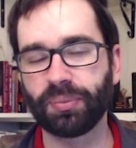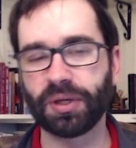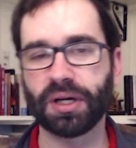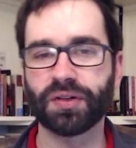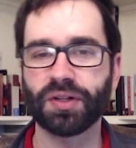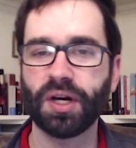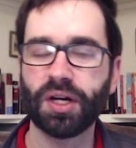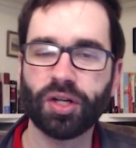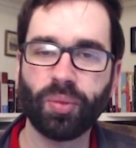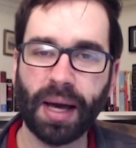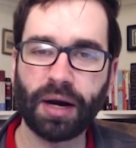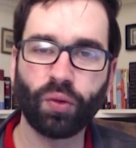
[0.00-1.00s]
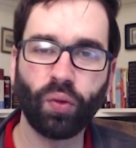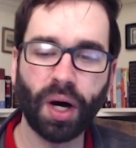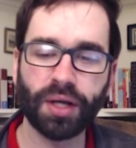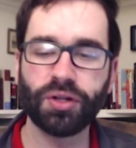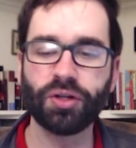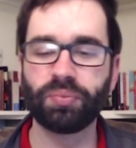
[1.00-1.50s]
Because no matter
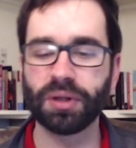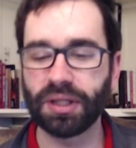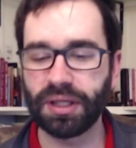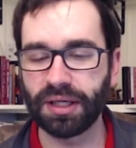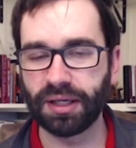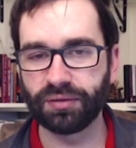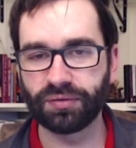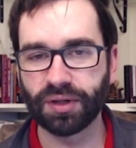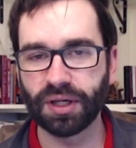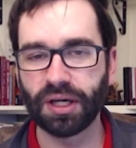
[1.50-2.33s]
what you believe